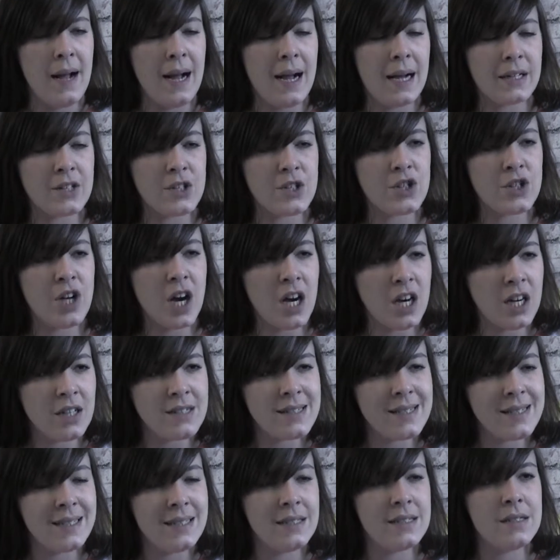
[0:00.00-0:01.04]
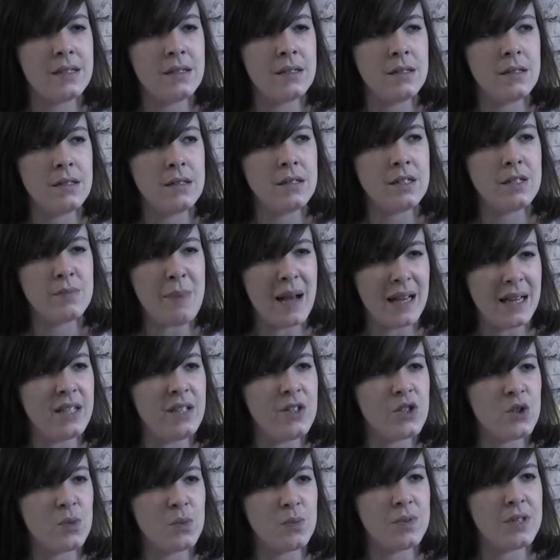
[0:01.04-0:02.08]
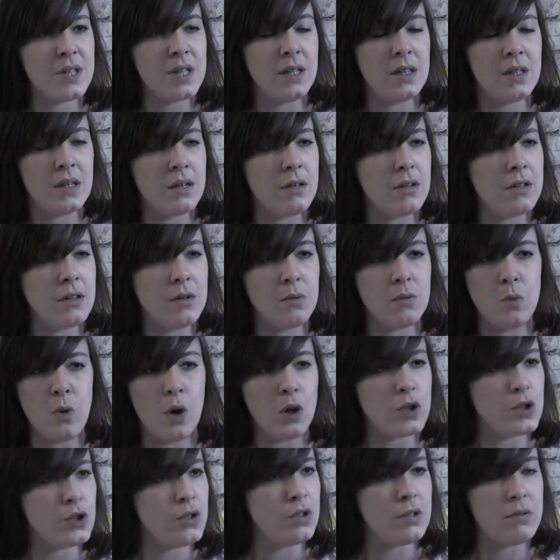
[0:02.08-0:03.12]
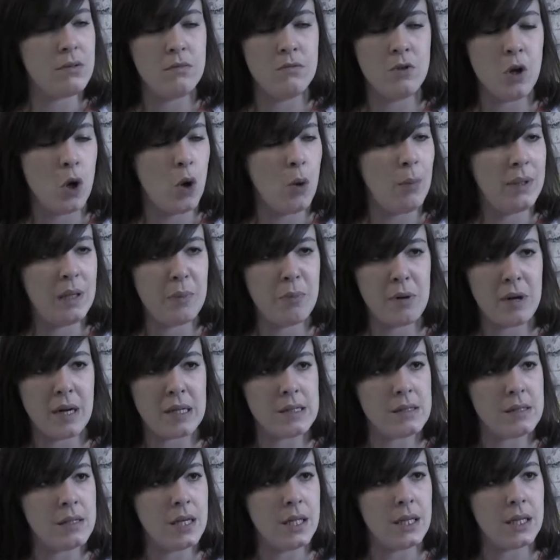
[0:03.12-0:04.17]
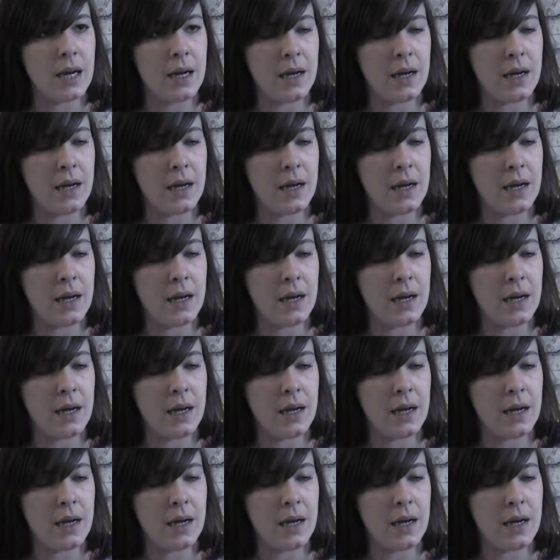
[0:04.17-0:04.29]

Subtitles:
I started smelling something that wasn't normally present in the